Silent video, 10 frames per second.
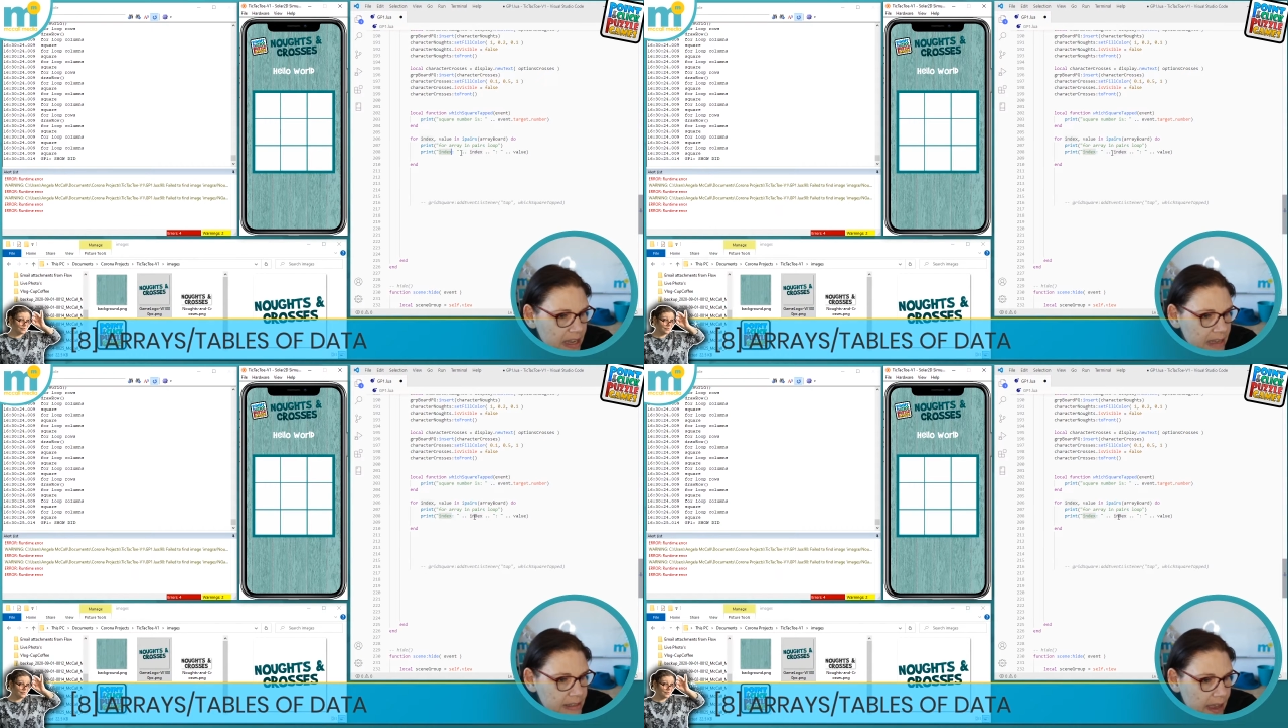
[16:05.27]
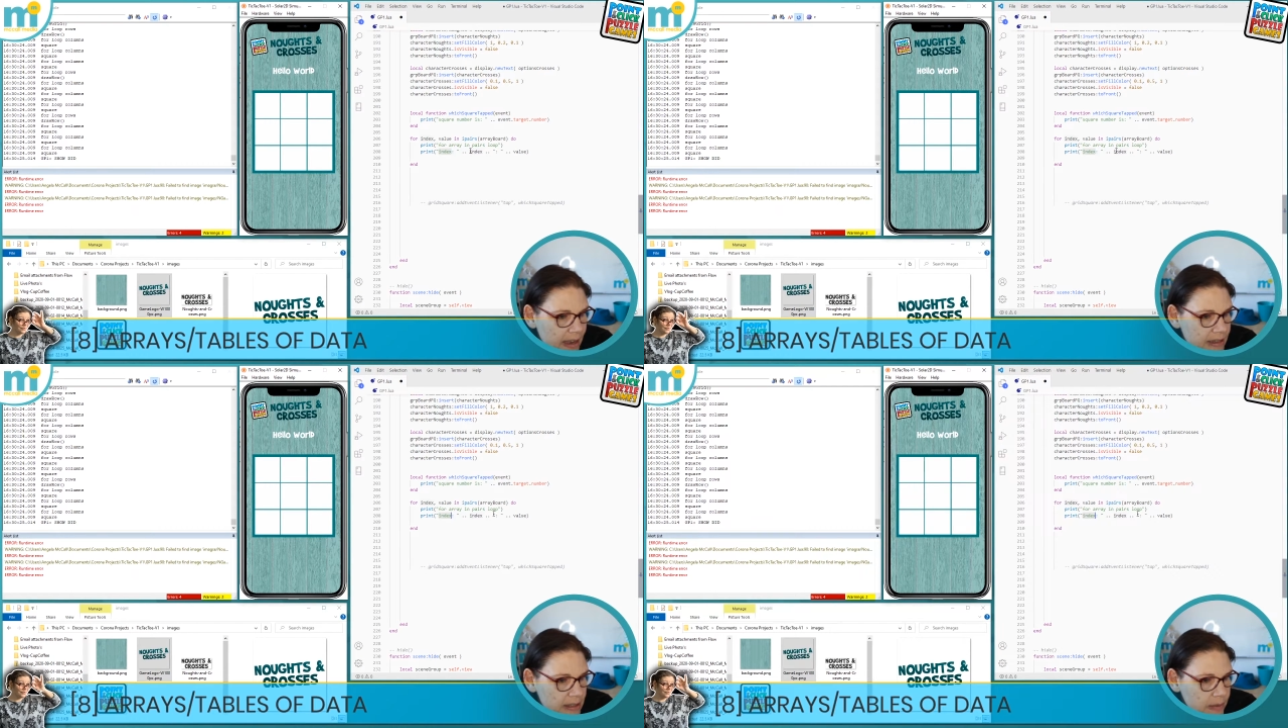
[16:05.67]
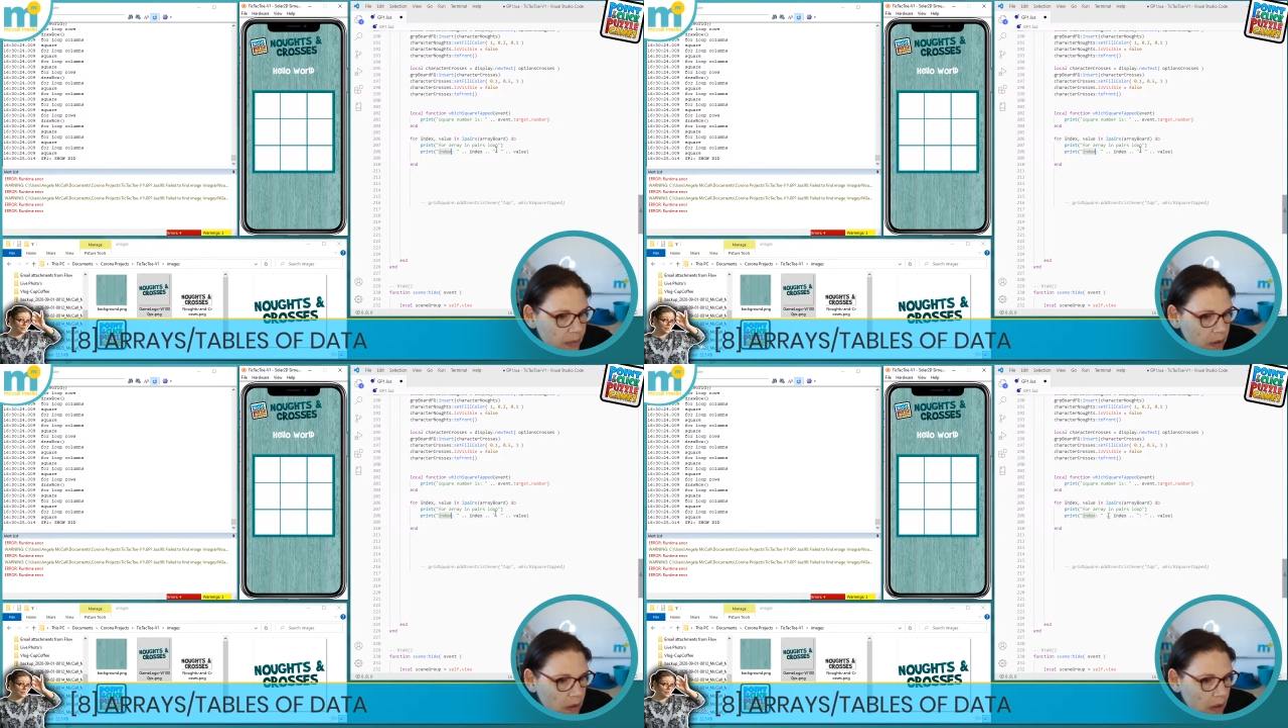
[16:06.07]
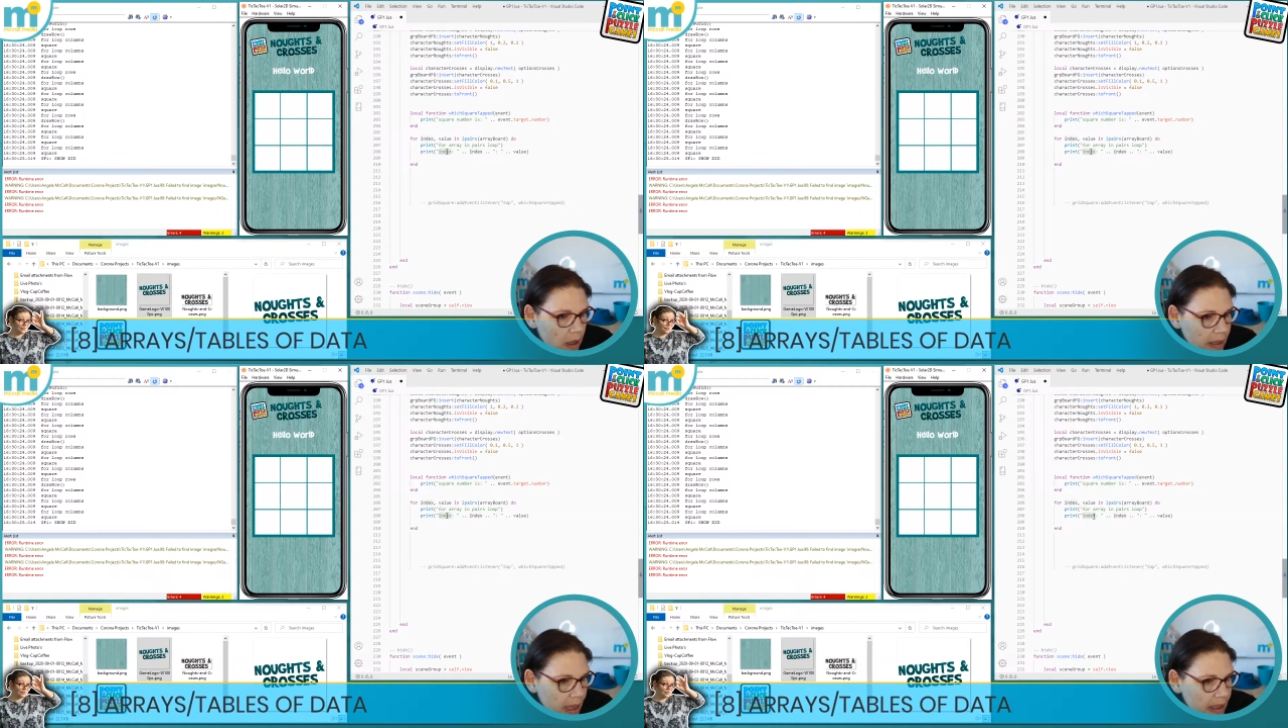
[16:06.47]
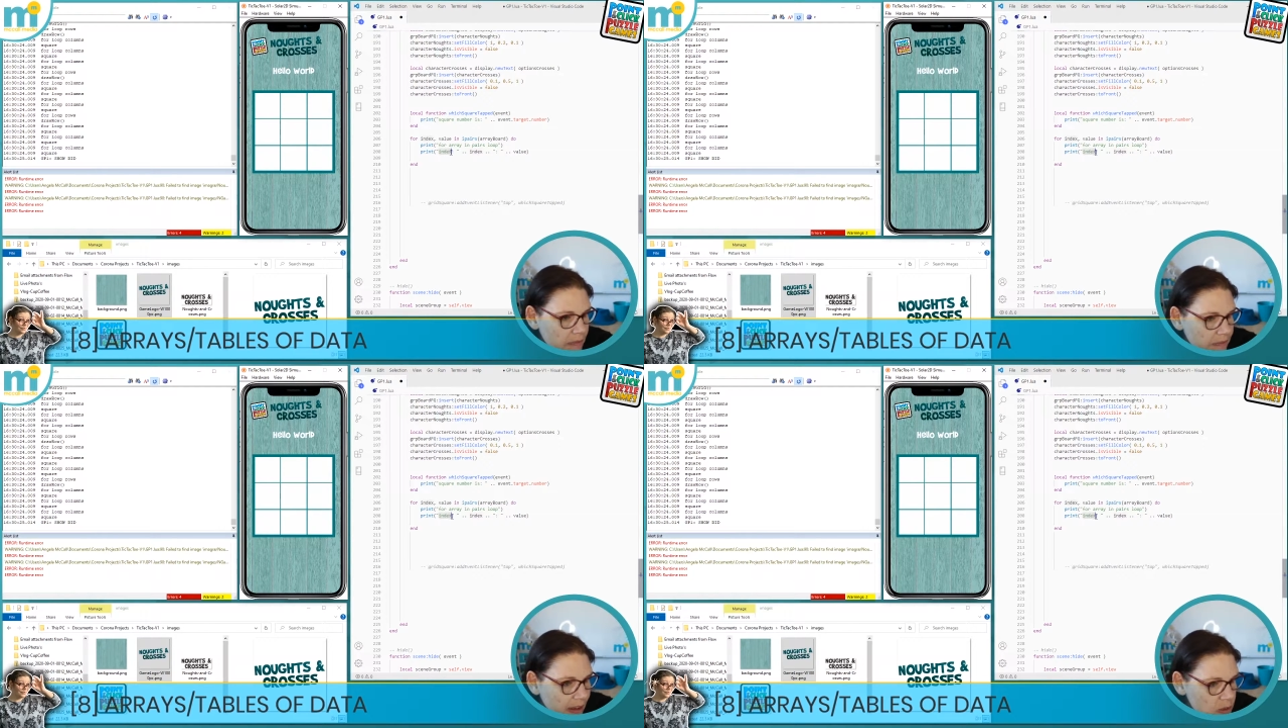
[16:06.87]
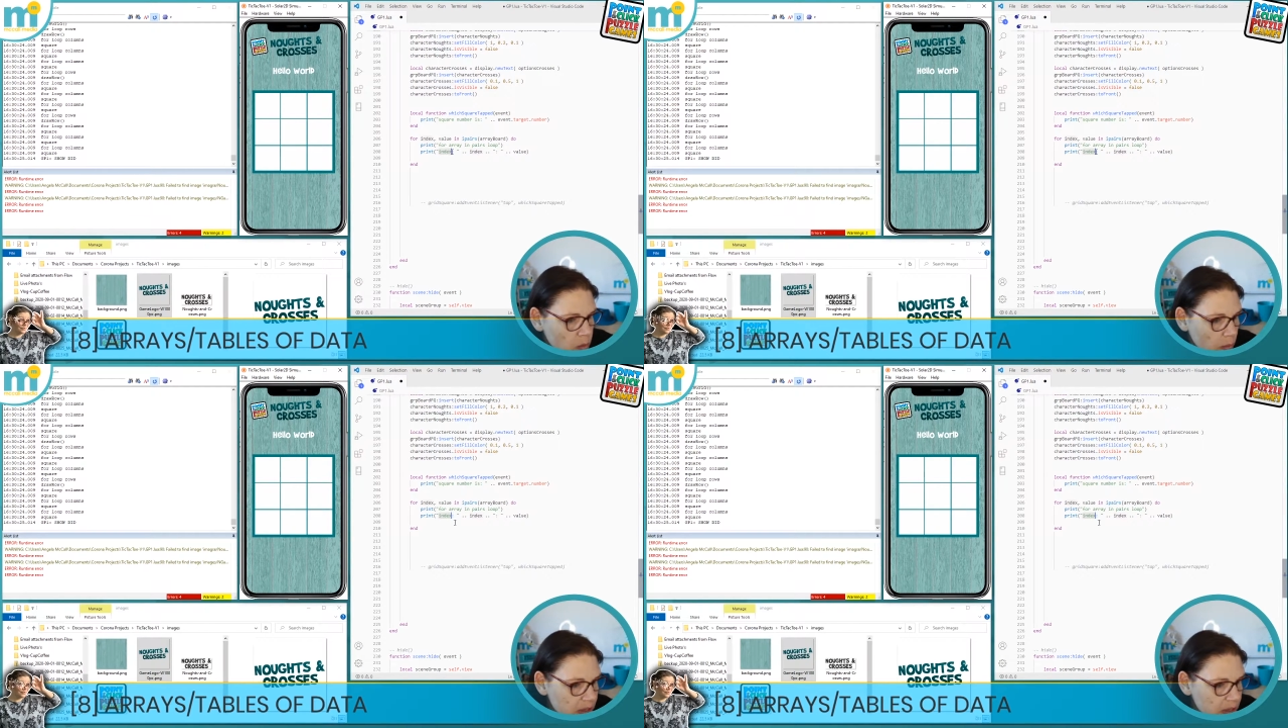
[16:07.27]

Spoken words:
index. Okay, in fact, what we can